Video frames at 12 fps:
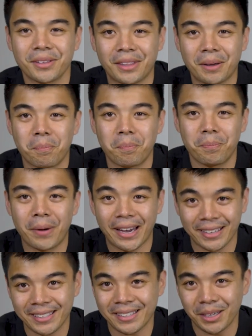the
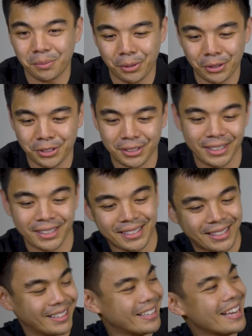best approach
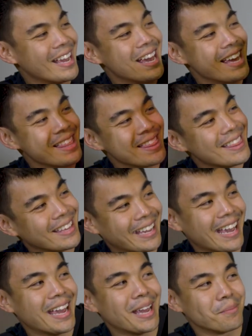disc in the
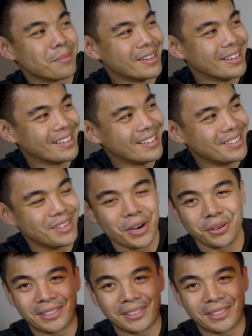game, no